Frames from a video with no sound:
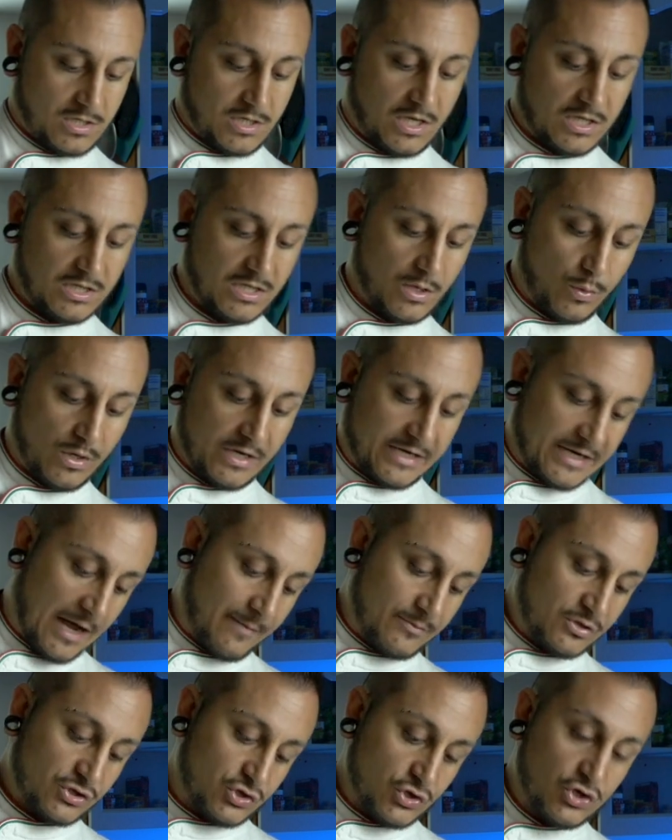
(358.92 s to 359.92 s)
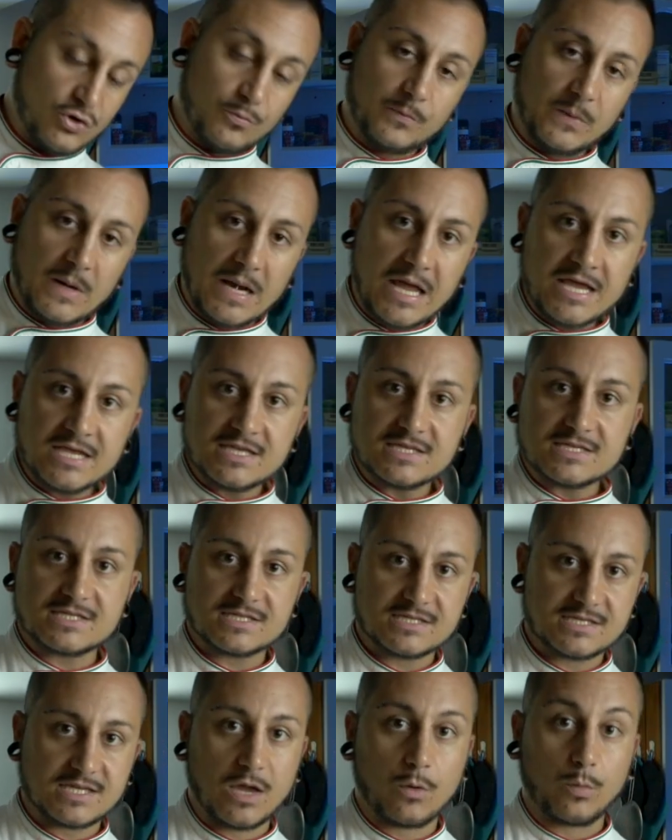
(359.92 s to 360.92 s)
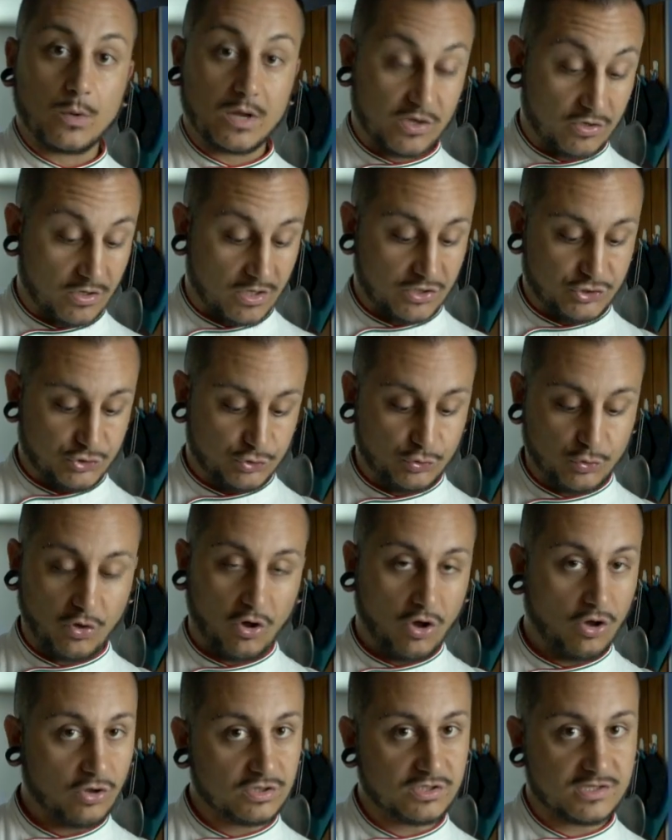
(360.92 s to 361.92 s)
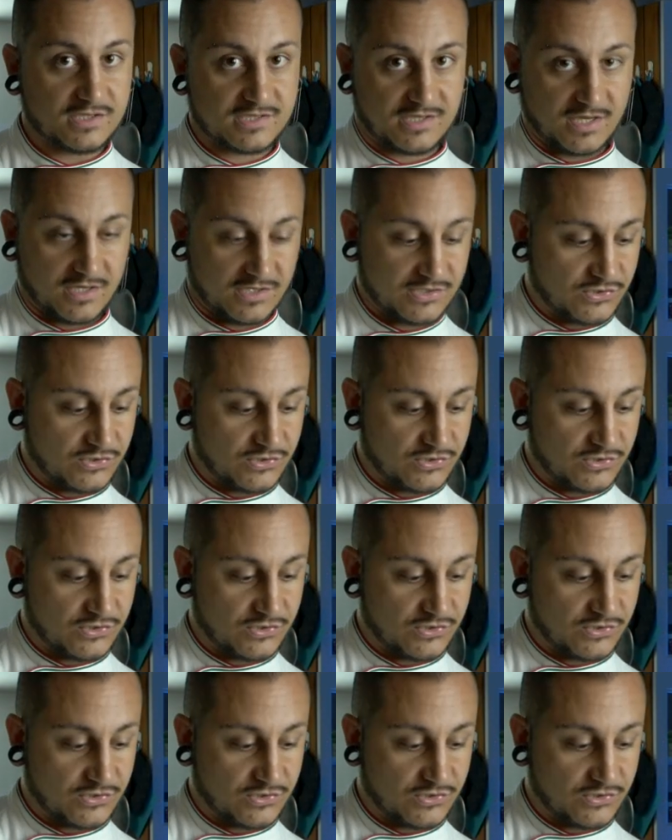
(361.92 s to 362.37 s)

and I will come into your place and we're gonna do all these things